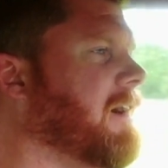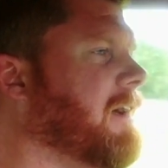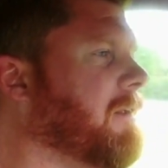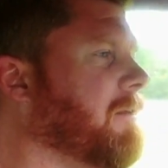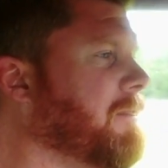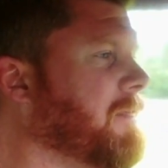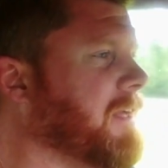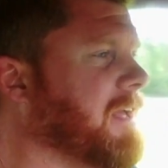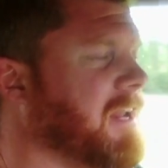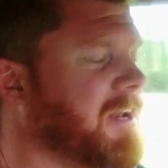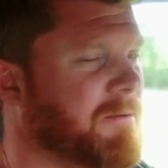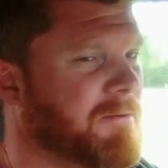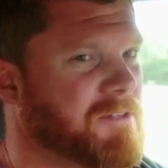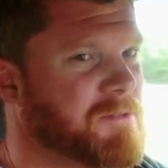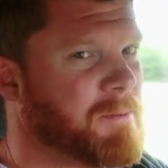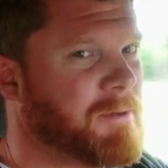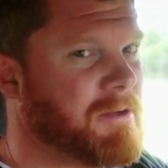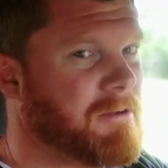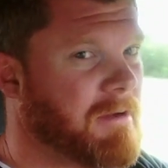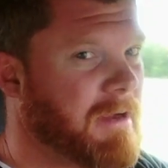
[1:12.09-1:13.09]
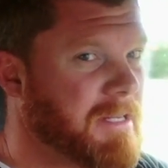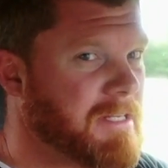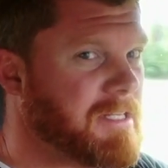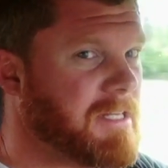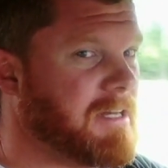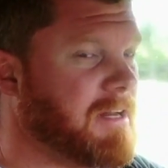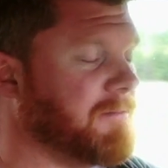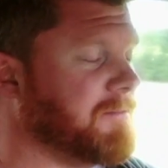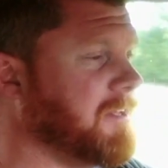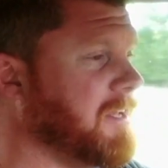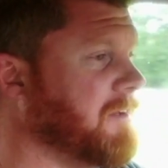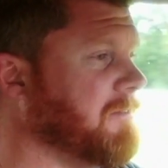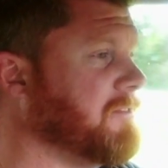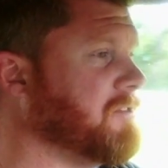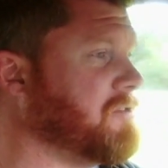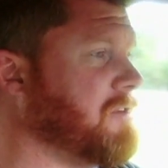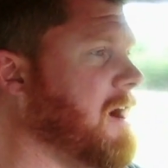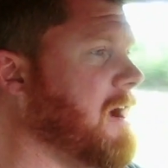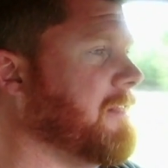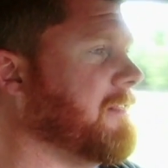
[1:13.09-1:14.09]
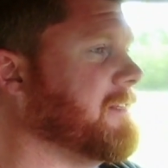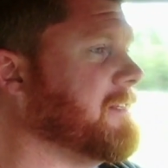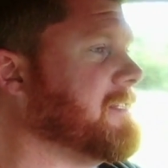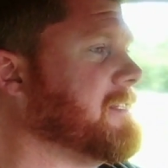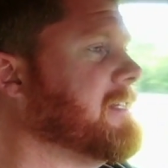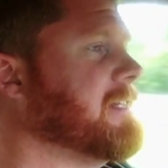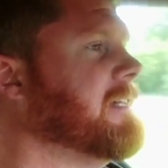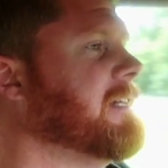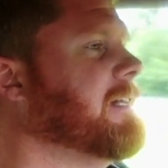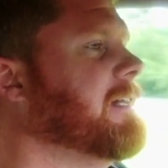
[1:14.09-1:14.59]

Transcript: I don't think anyone's been crazy enough to even try this.